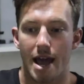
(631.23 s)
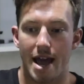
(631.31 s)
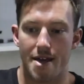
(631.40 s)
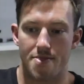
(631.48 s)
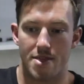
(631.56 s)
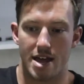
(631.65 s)

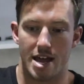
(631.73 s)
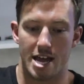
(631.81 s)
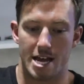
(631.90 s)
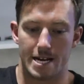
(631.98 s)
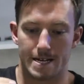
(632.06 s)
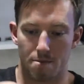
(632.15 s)
and
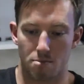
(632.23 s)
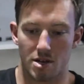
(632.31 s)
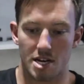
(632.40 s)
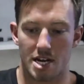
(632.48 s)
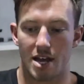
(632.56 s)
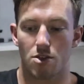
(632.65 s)
then
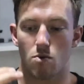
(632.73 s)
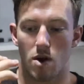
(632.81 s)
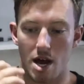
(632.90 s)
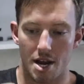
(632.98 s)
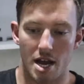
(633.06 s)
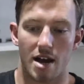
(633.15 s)
complete another
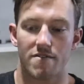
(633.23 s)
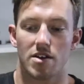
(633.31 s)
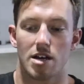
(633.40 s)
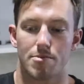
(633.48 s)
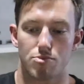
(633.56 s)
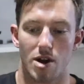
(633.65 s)
one,
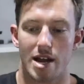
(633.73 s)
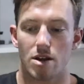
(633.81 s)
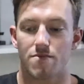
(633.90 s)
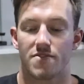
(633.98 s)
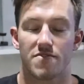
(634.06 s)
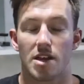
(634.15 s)
half-hour break
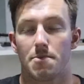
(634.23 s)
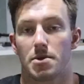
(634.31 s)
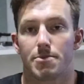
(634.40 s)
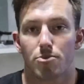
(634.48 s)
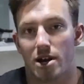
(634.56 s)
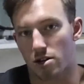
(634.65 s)
or
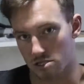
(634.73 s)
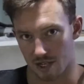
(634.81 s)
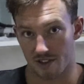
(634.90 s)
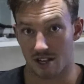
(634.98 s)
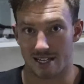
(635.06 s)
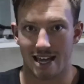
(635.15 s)
15-minute break or
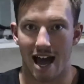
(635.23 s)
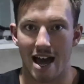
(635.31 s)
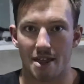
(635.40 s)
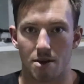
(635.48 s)
something like that.